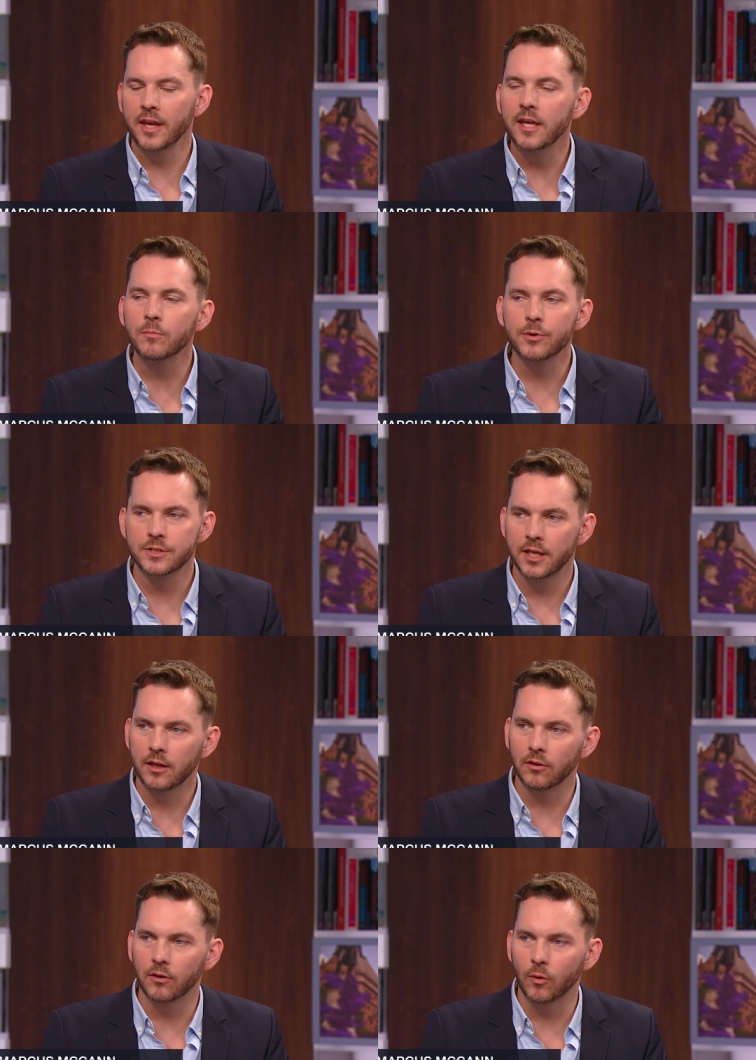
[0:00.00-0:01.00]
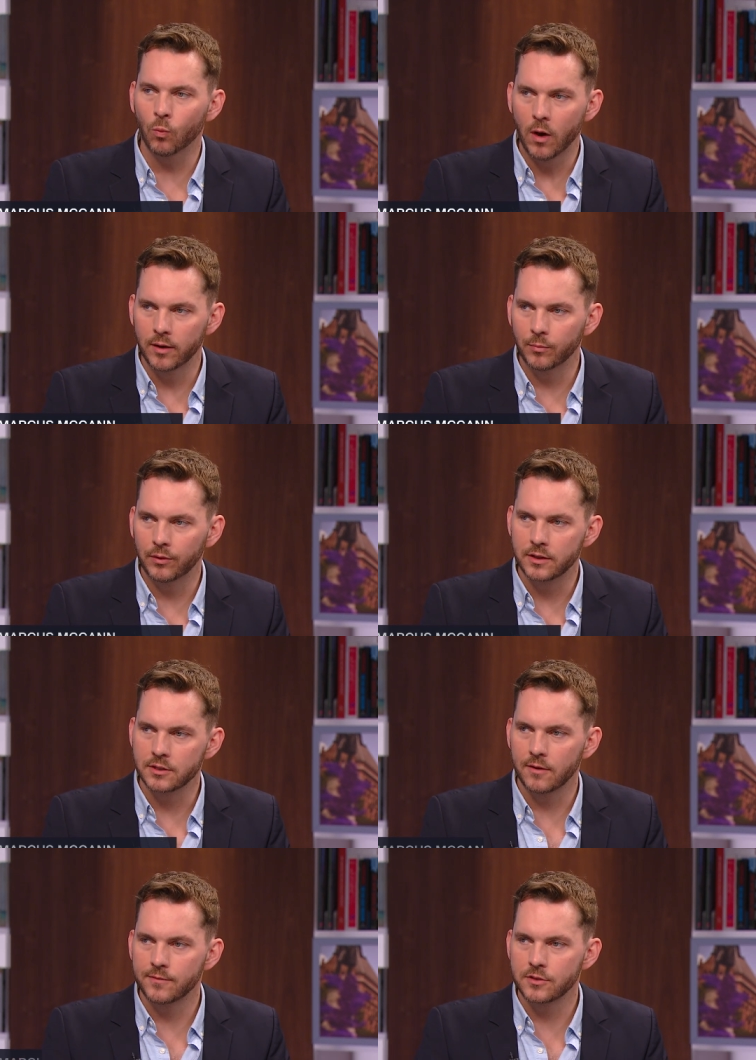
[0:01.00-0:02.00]
in particular, one police
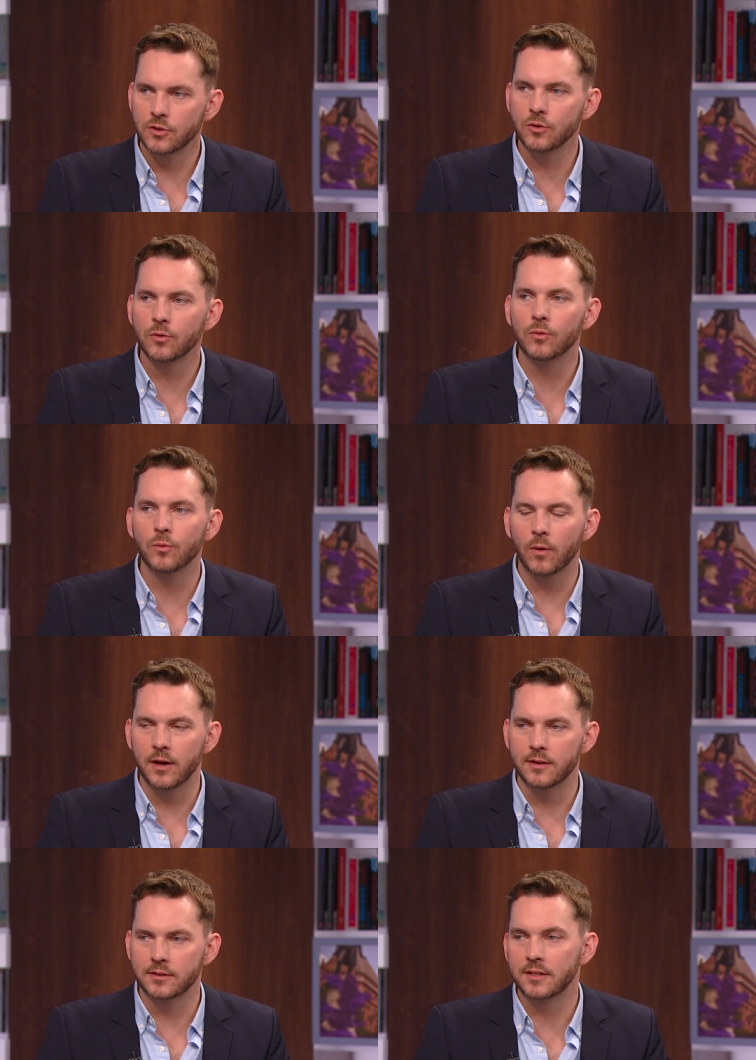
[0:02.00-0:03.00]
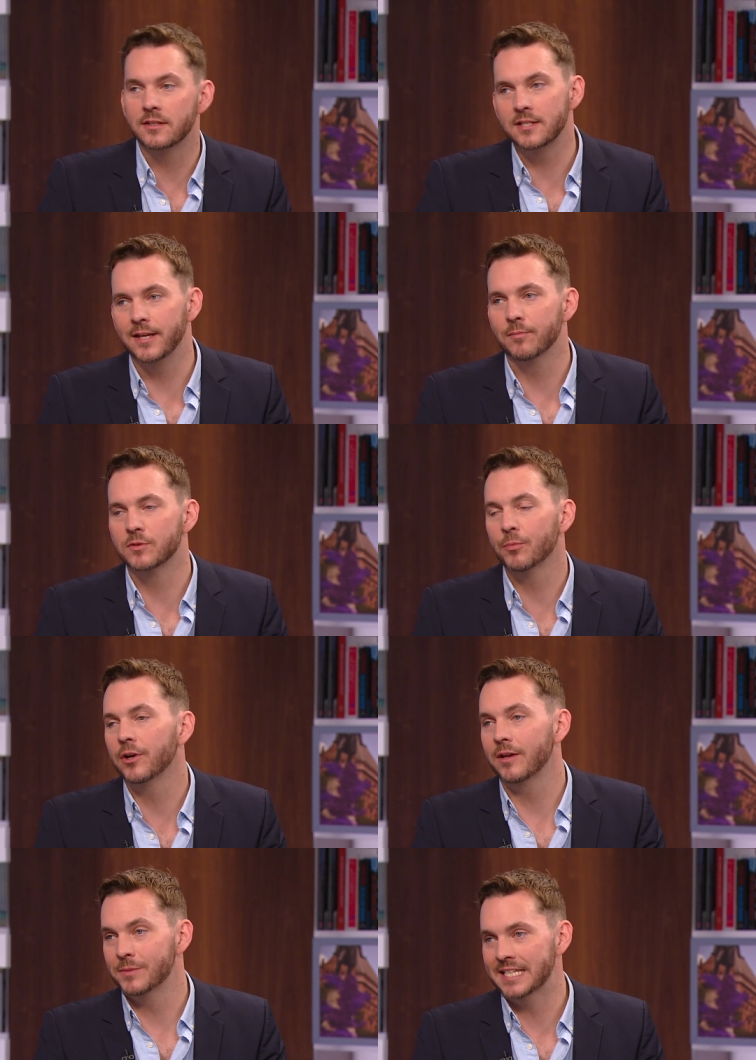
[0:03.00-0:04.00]
officer who was, it seems,
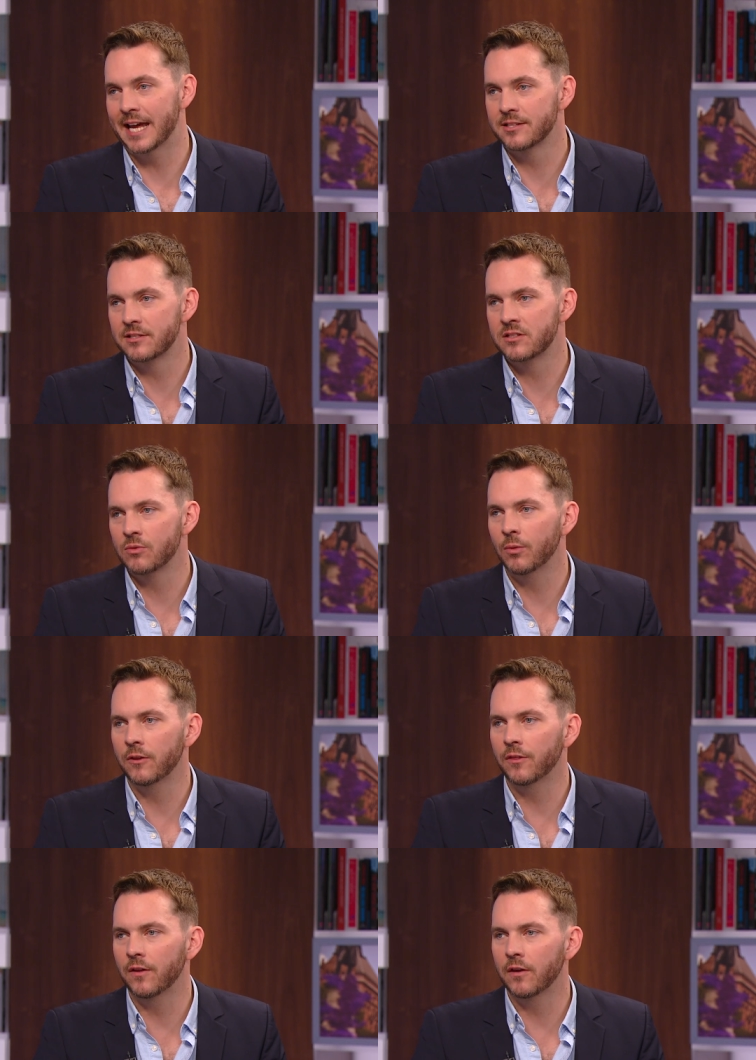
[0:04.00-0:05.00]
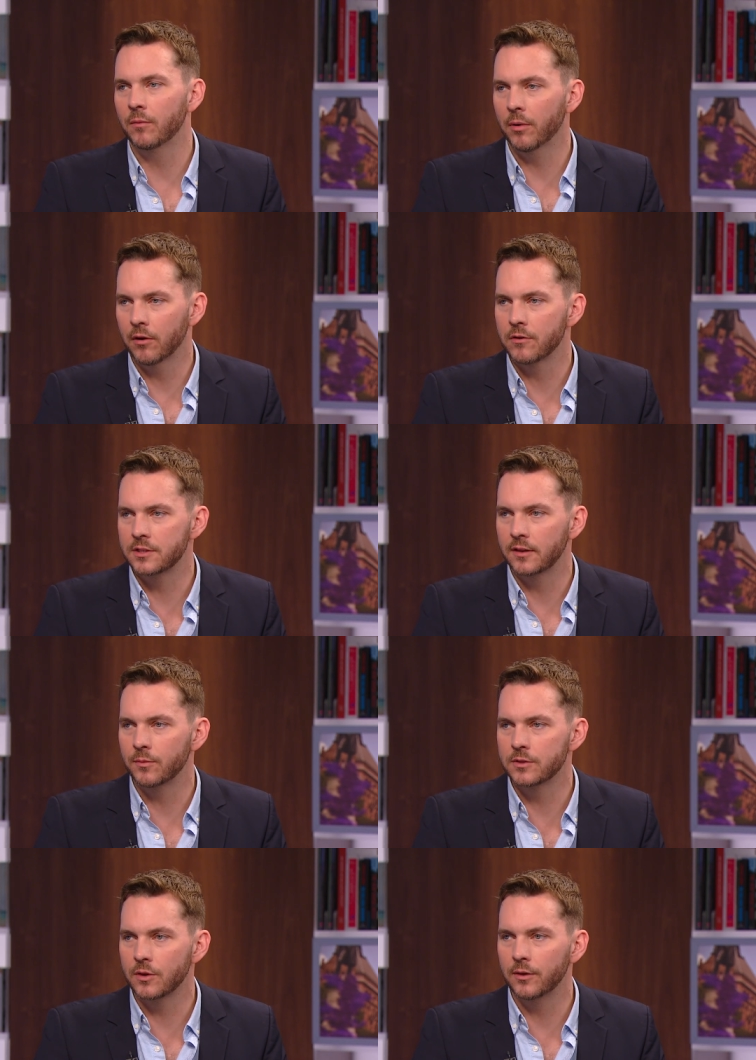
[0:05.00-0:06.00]
pretty obsessed with the park cruising that
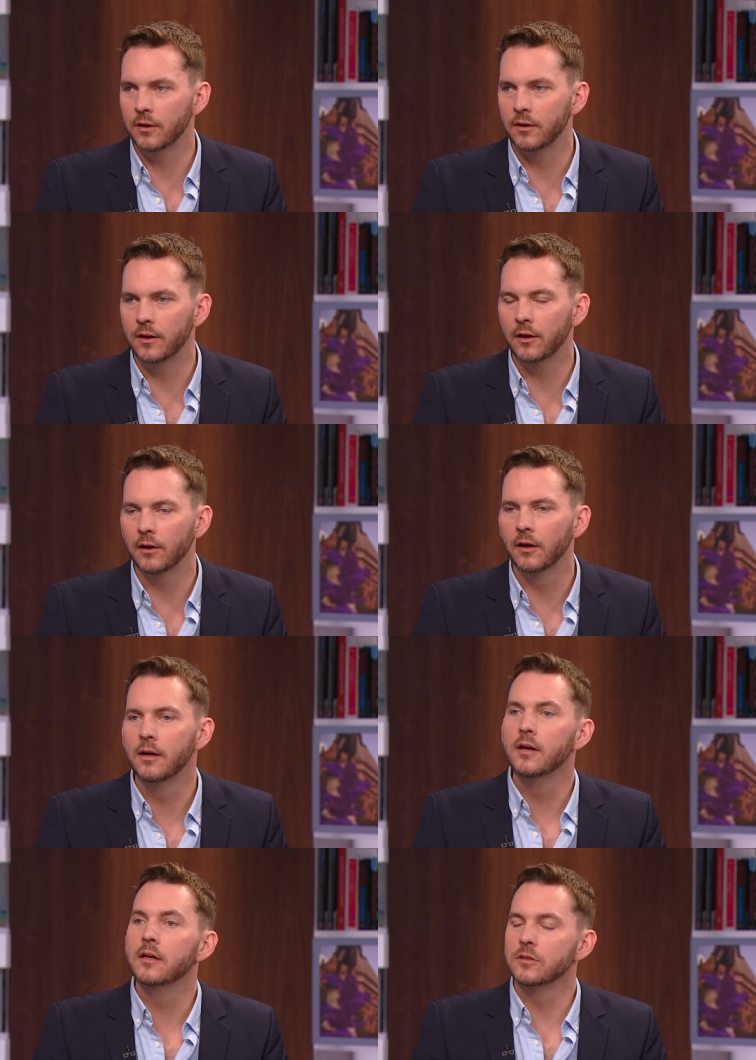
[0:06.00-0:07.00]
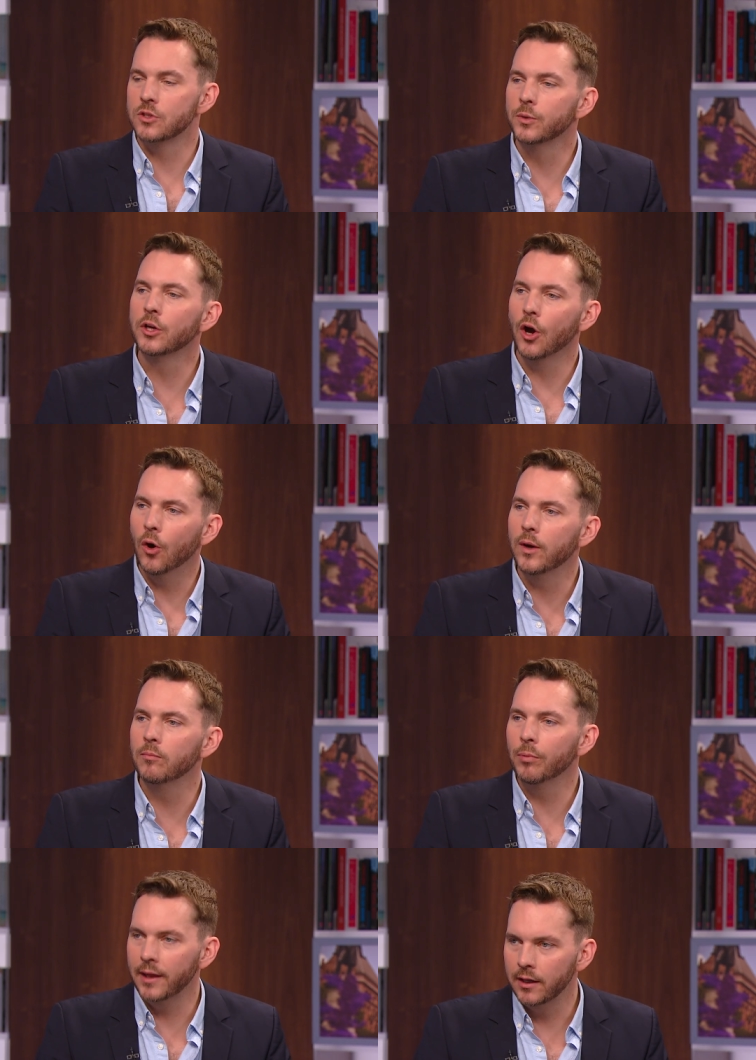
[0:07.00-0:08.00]
was going on there, and so would go
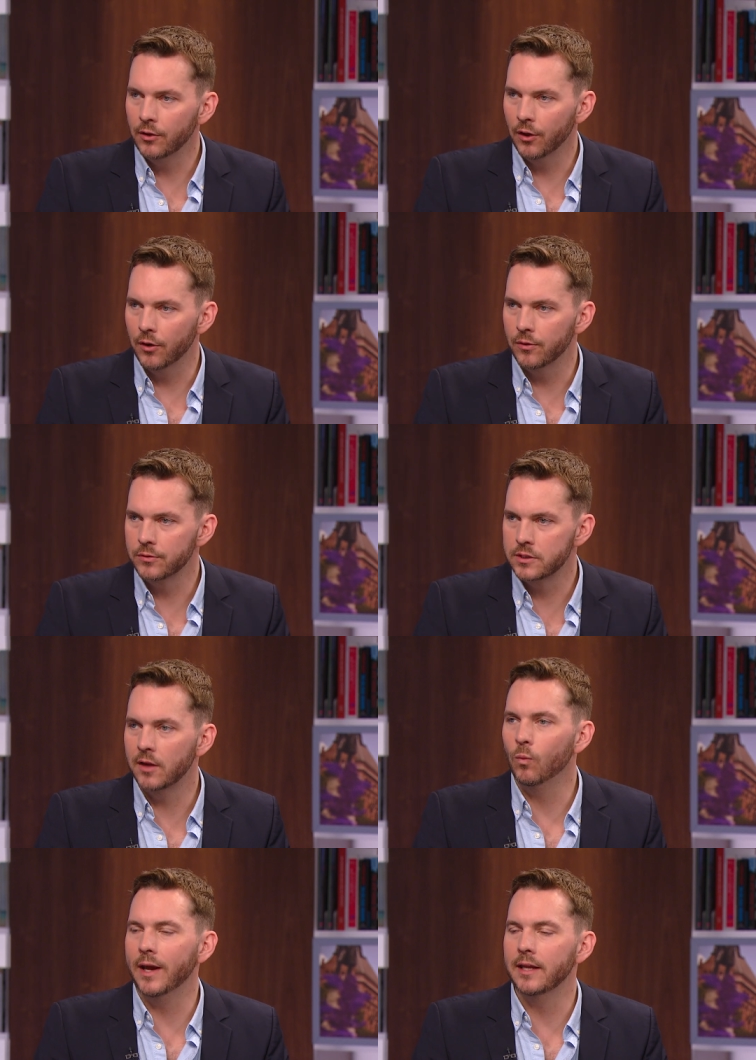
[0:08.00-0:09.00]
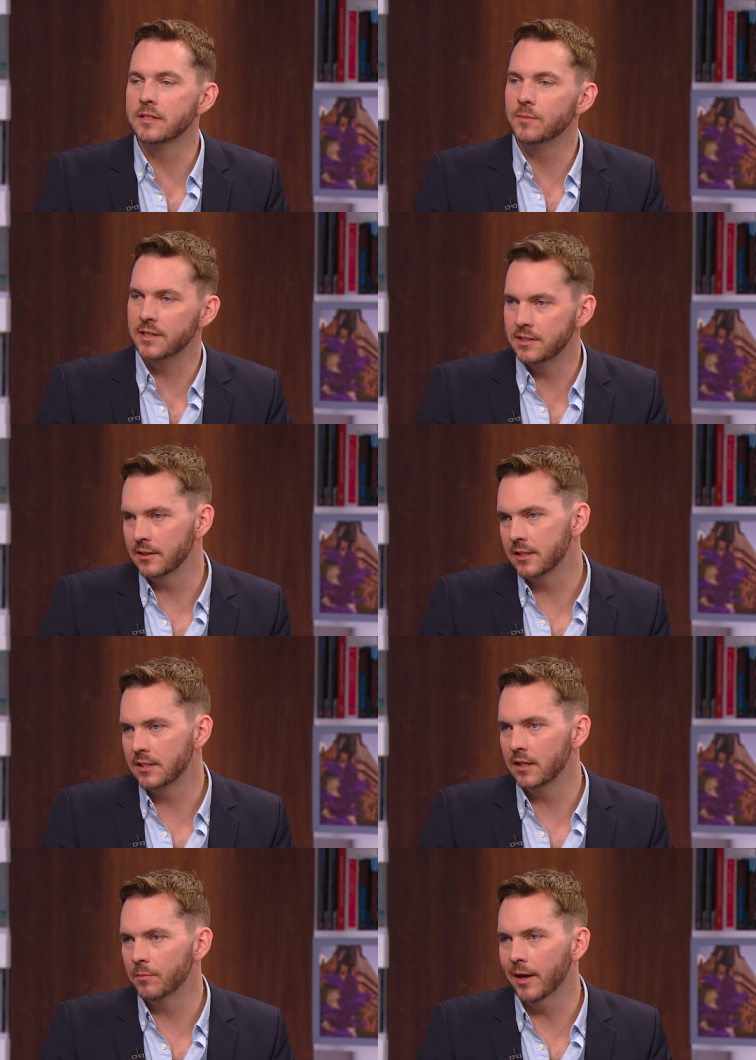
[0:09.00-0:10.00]
in plain clothes and wait to be
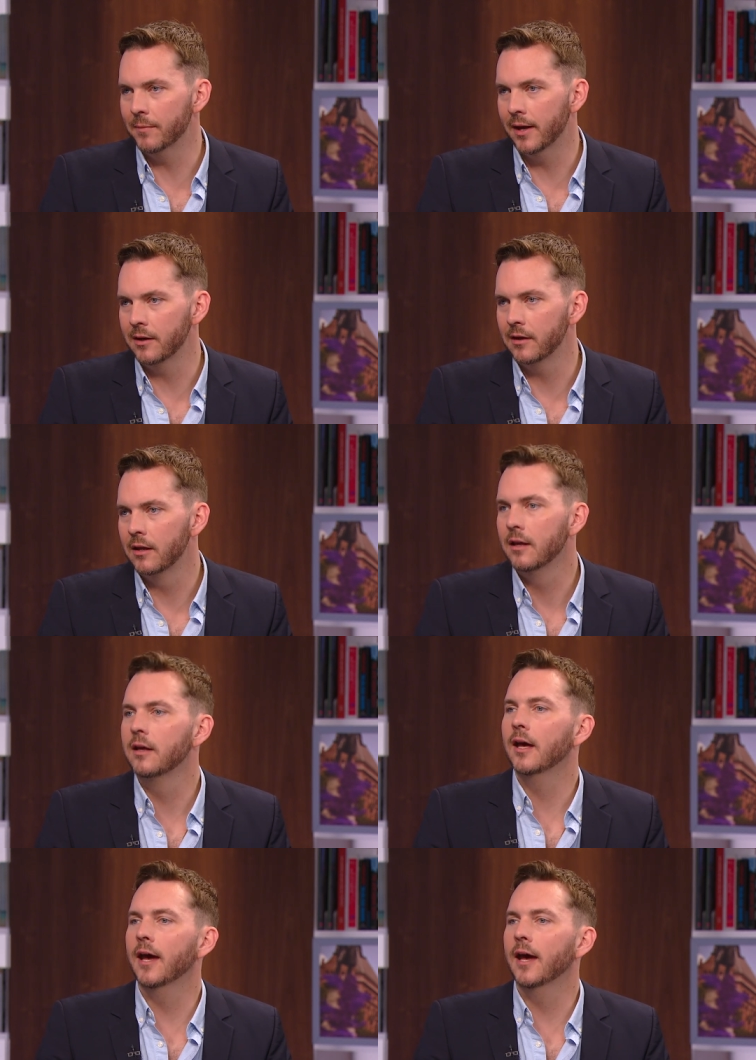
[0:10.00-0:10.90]
solicited by men, hmm.